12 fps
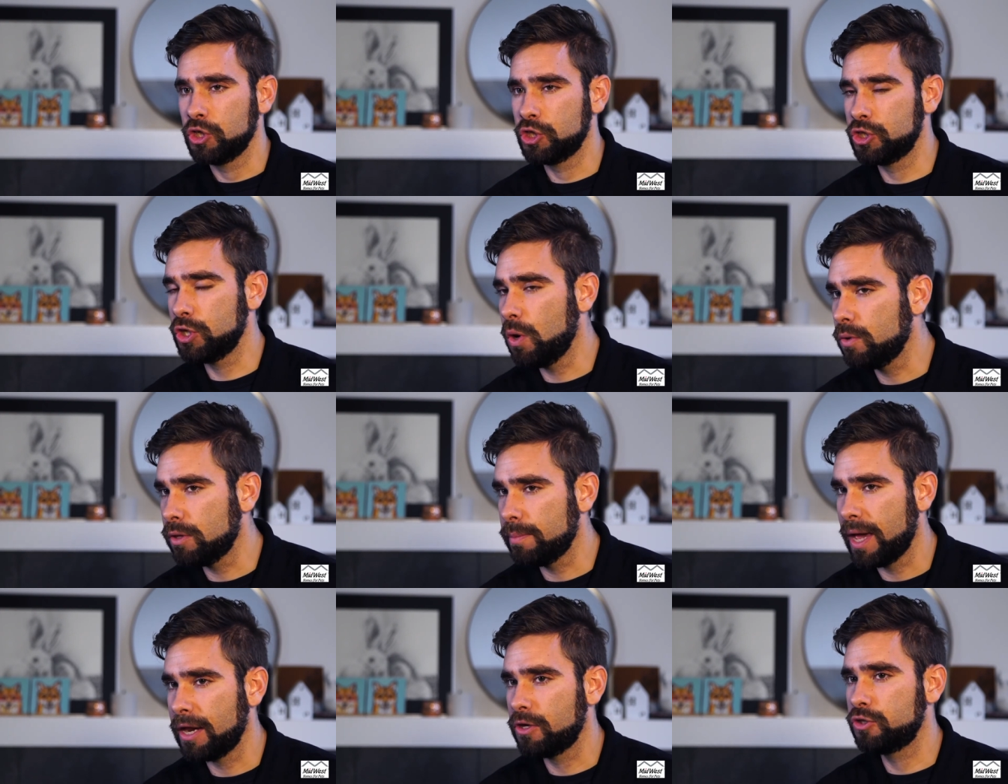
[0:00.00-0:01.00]
show them
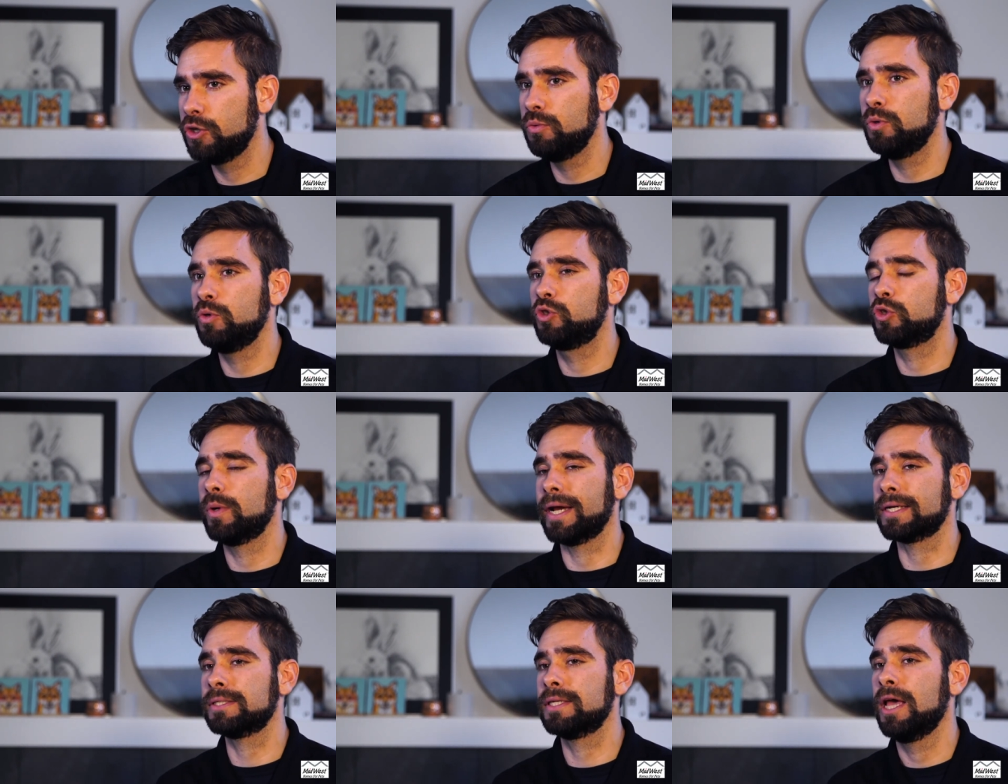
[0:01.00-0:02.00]
how to do new
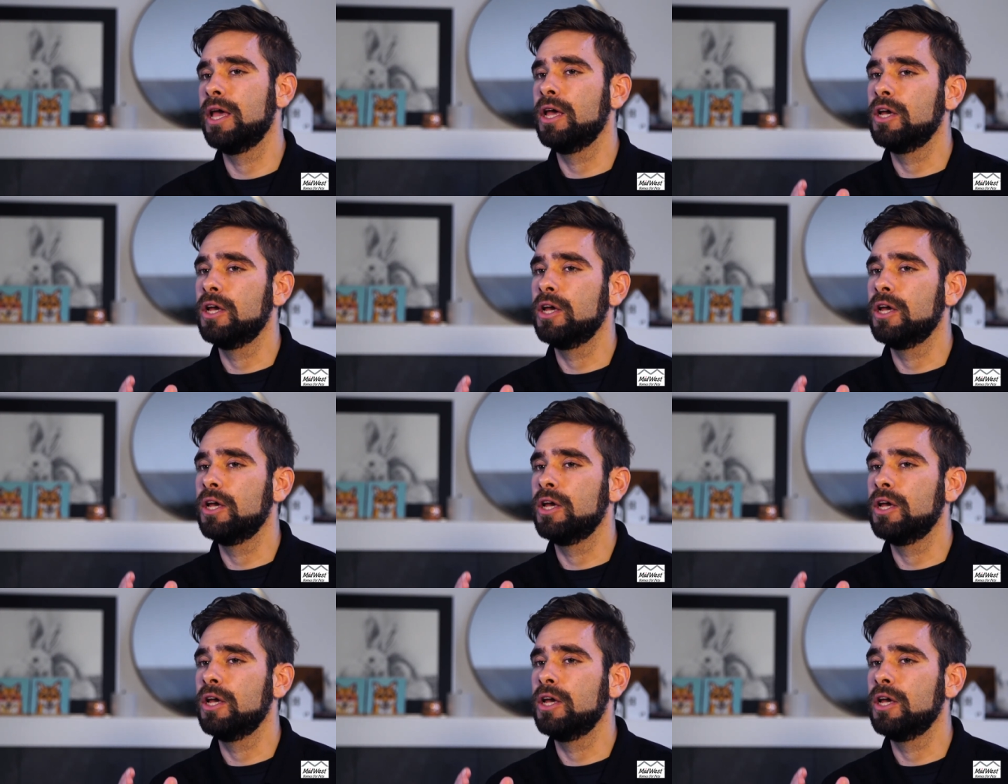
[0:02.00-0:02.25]
tricks.